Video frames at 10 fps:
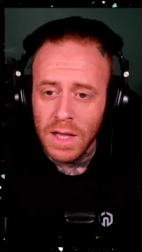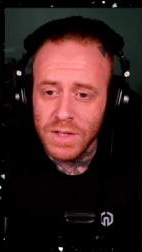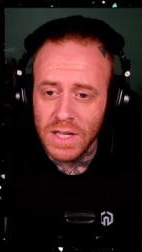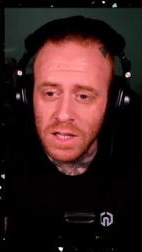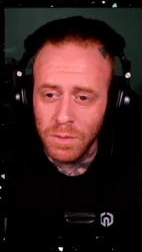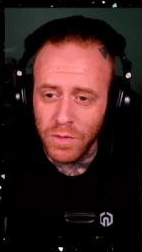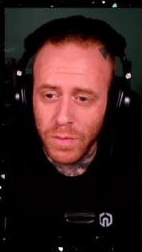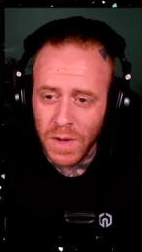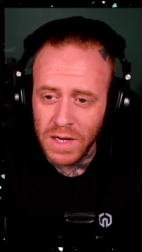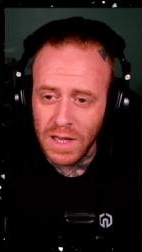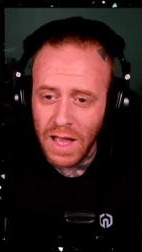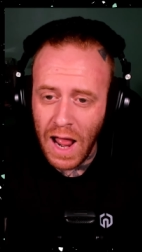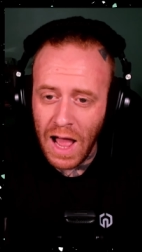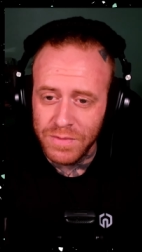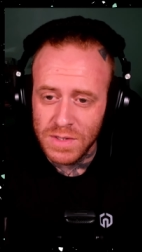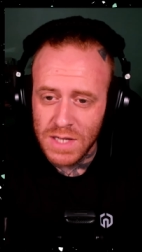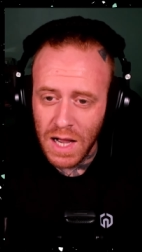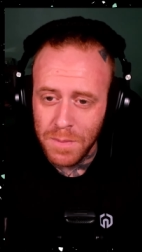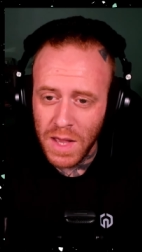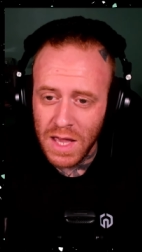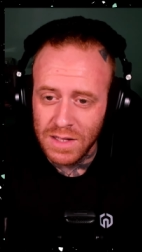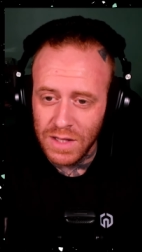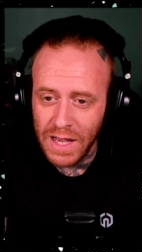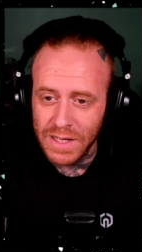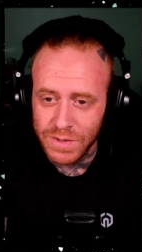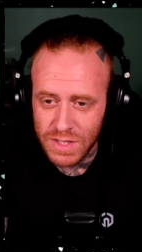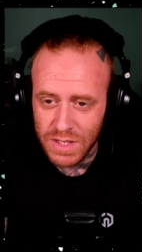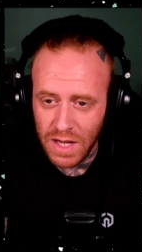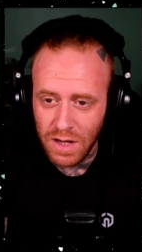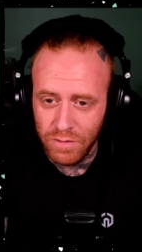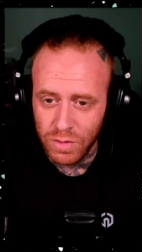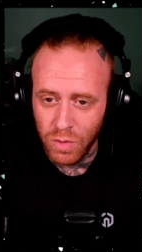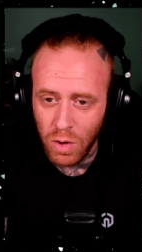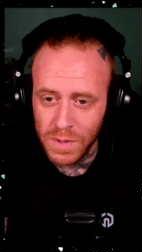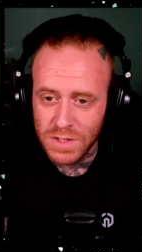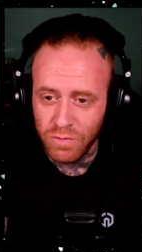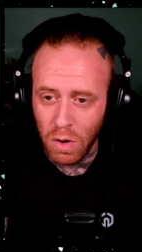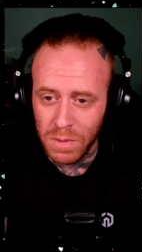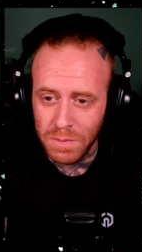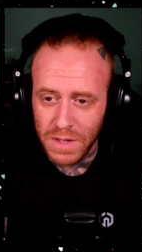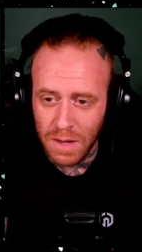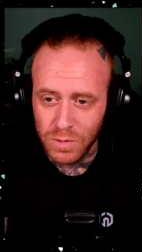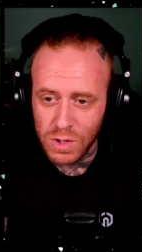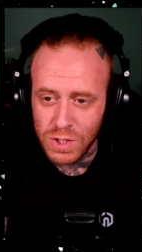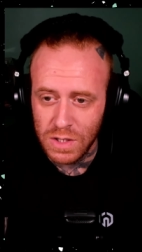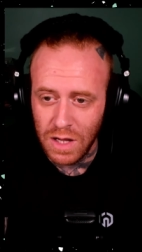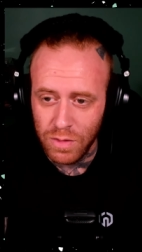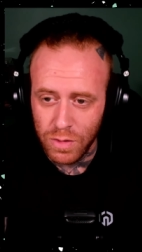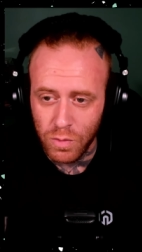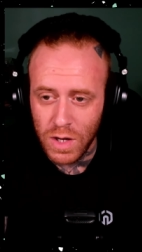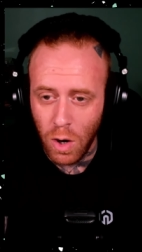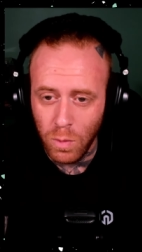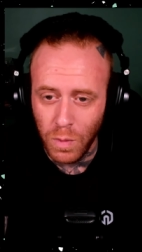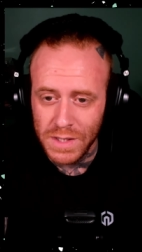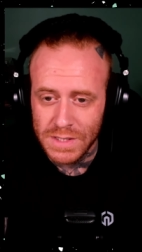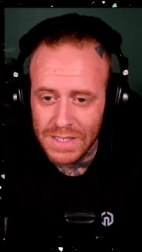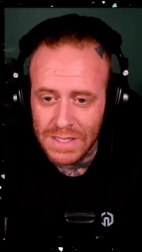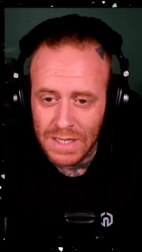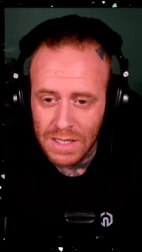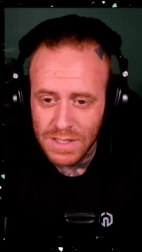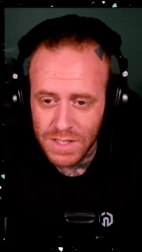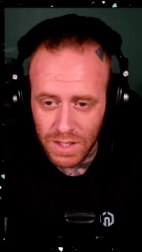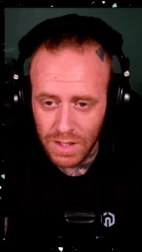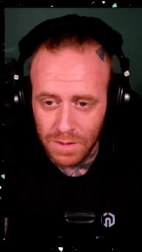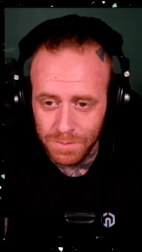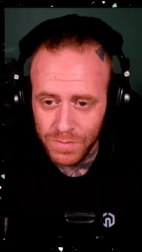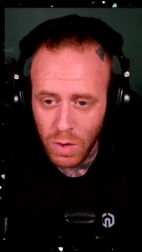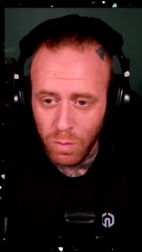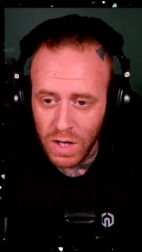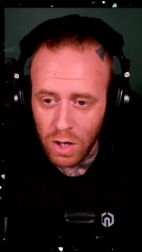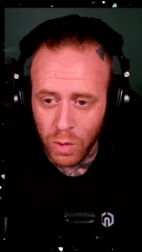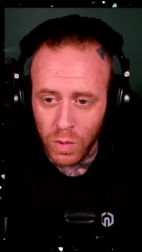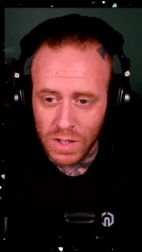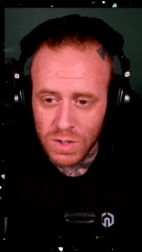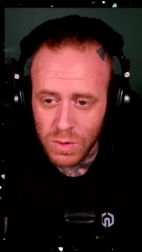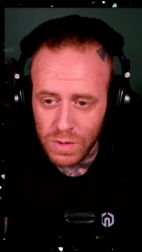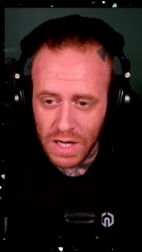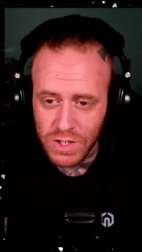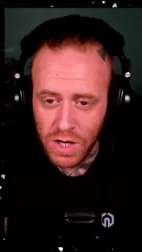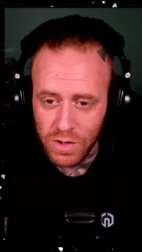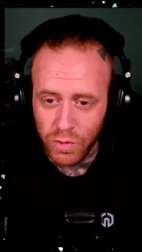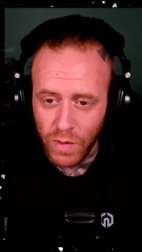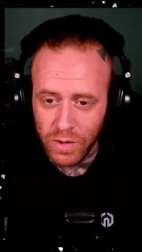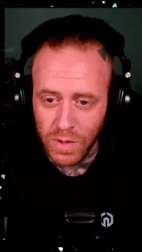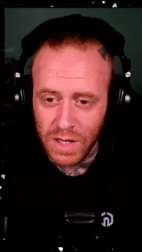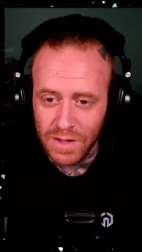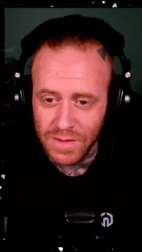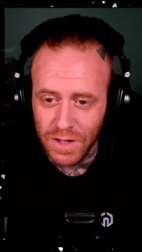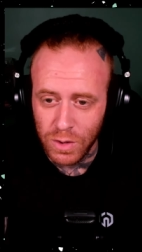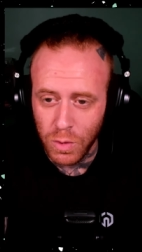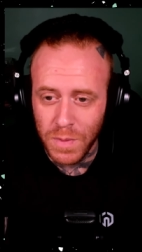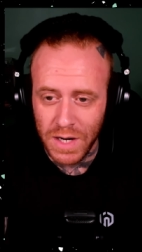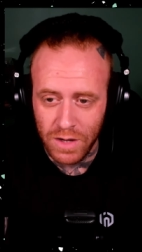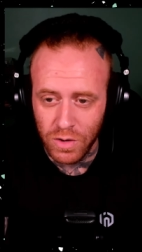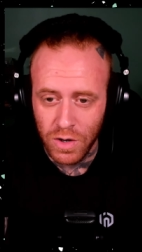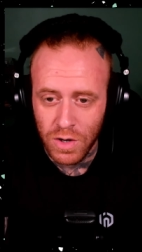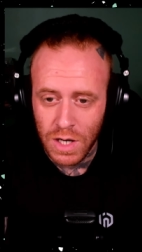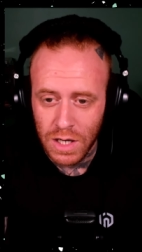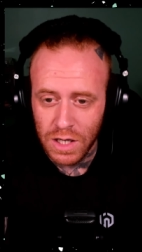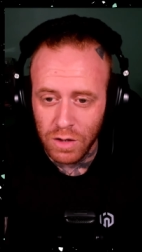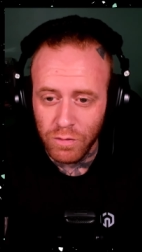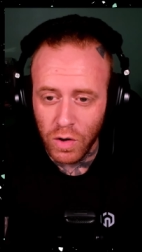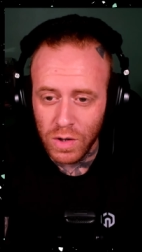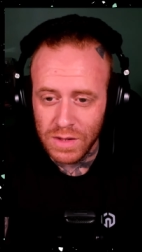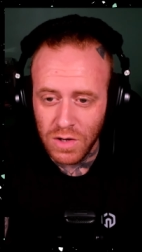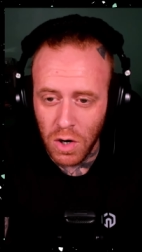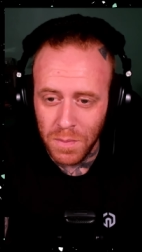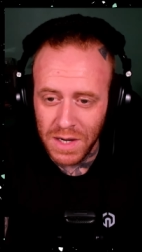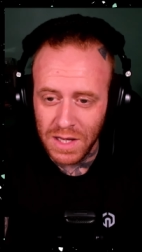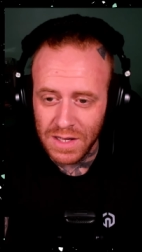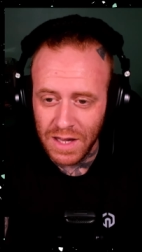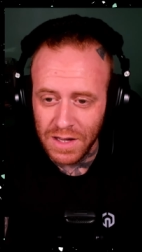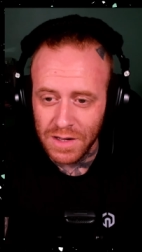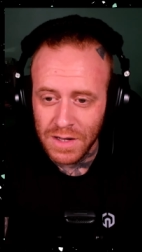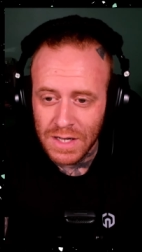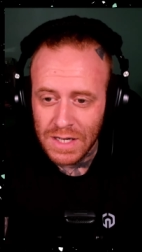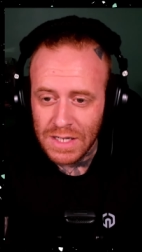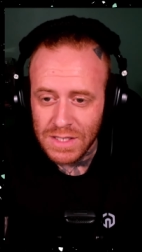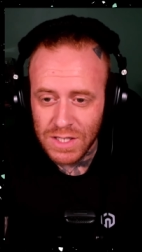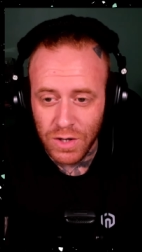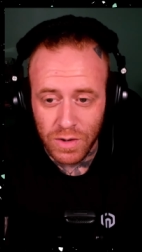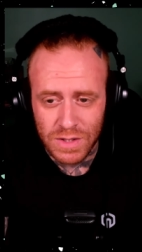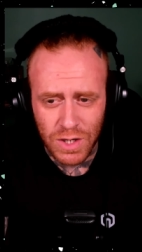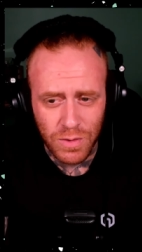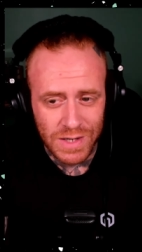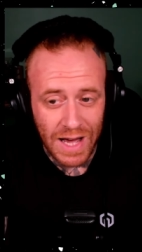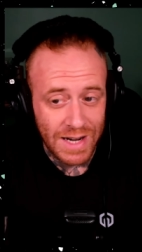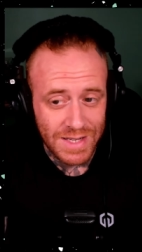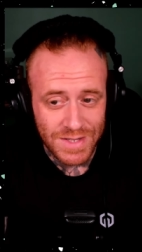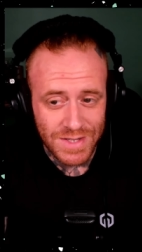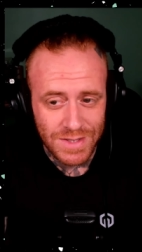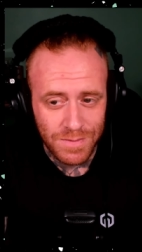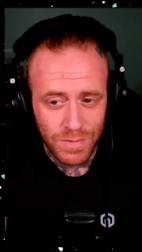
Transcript: The Kingdom of Armenia, at the time a client state of the Romans, formally became Christian in 301 CE, when, according to legend, Gregory the Illuminator converted the Armenian king Tiridates,